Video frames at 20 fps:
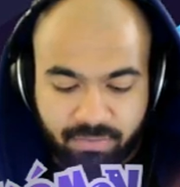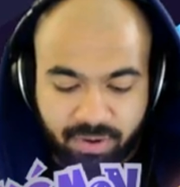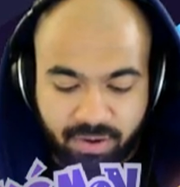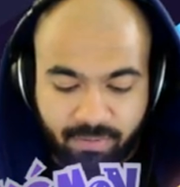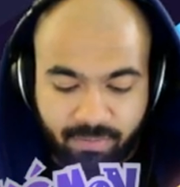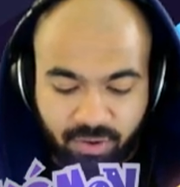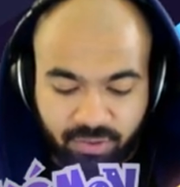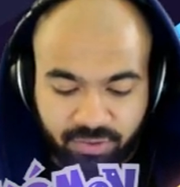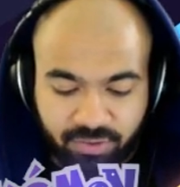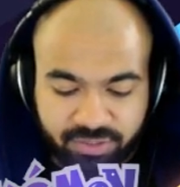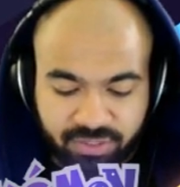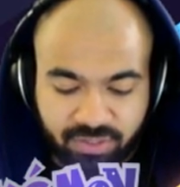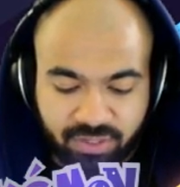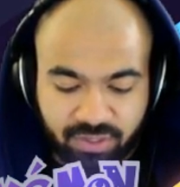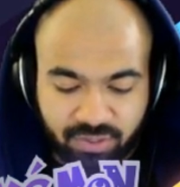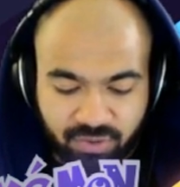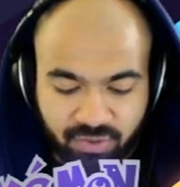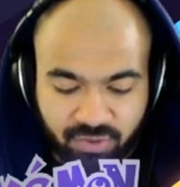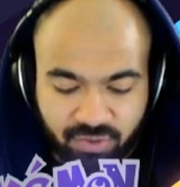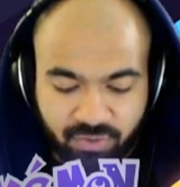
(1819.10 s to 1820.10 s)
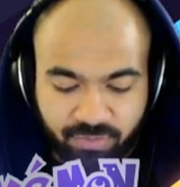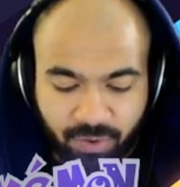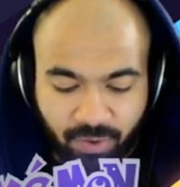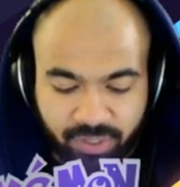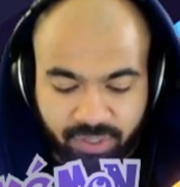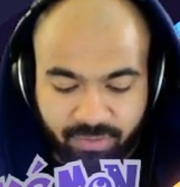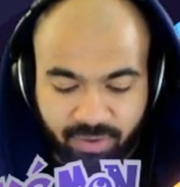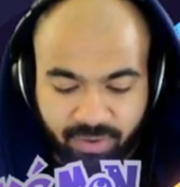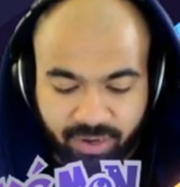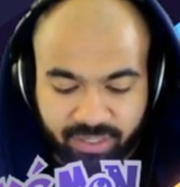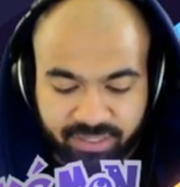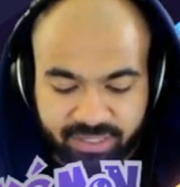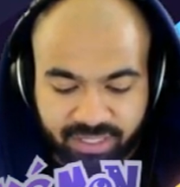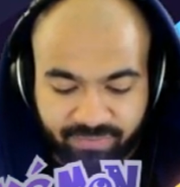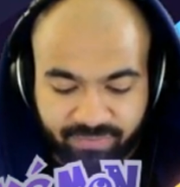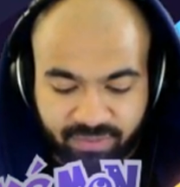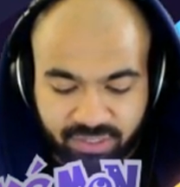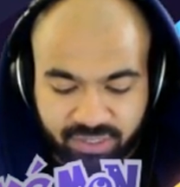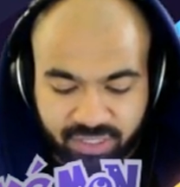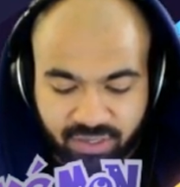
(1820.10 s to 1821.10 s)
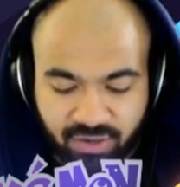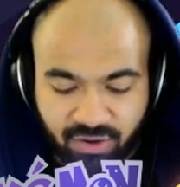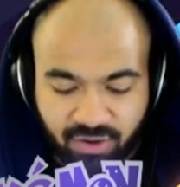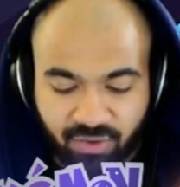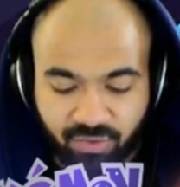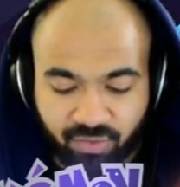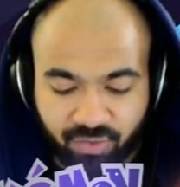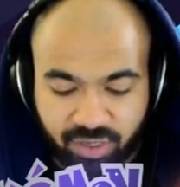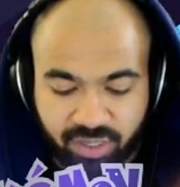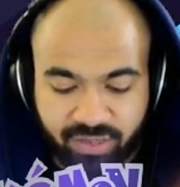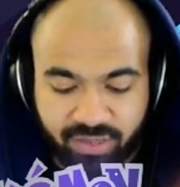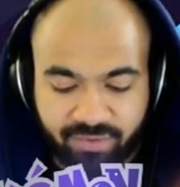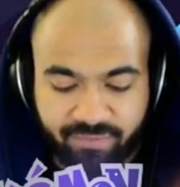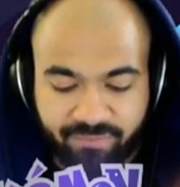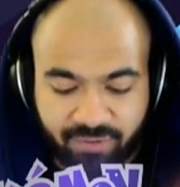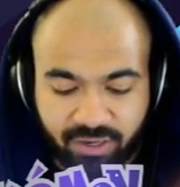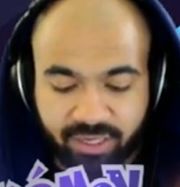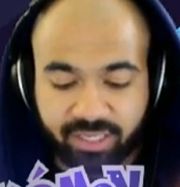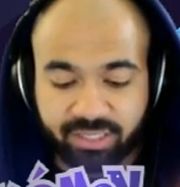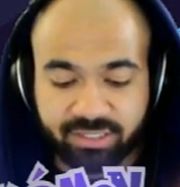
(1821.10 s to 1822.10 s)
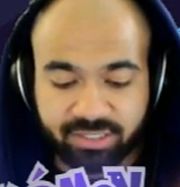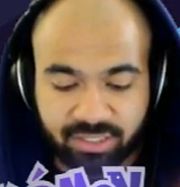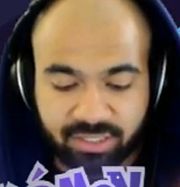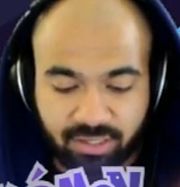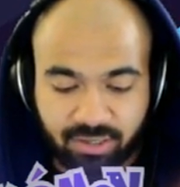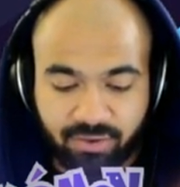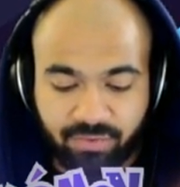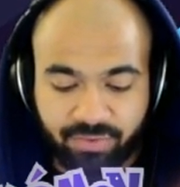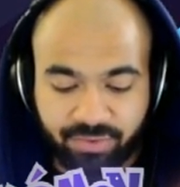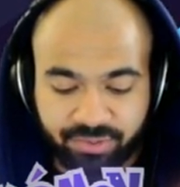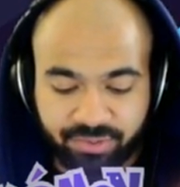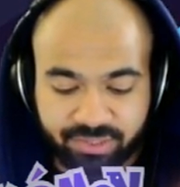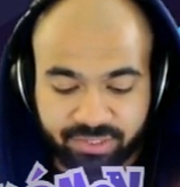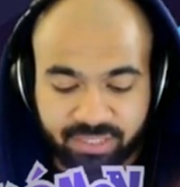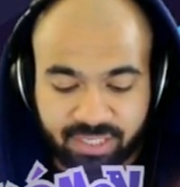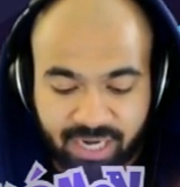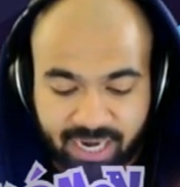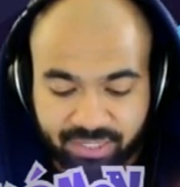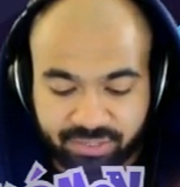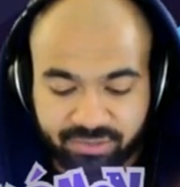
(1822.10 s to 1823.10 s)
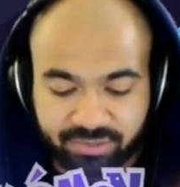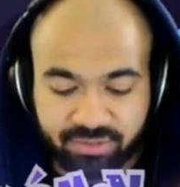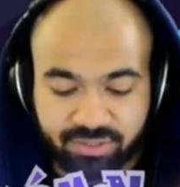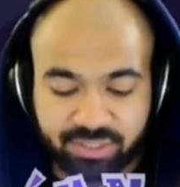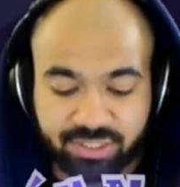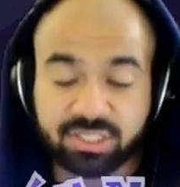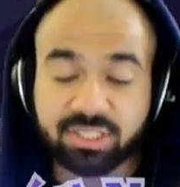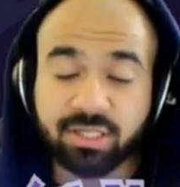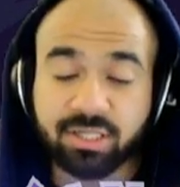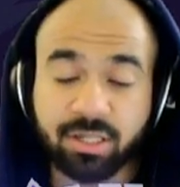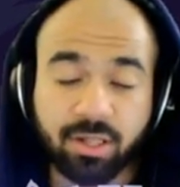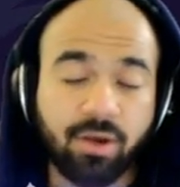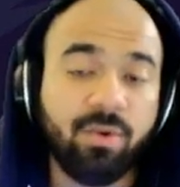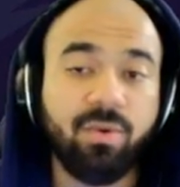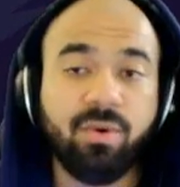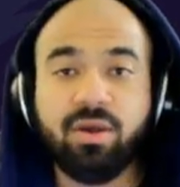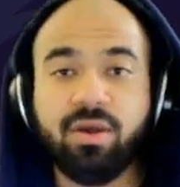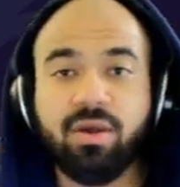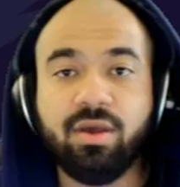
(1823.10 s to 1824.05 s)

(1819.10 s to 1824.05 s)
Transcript: But most of the new Pokemon in 7th gen are really fucking slow. They're just naturally slow.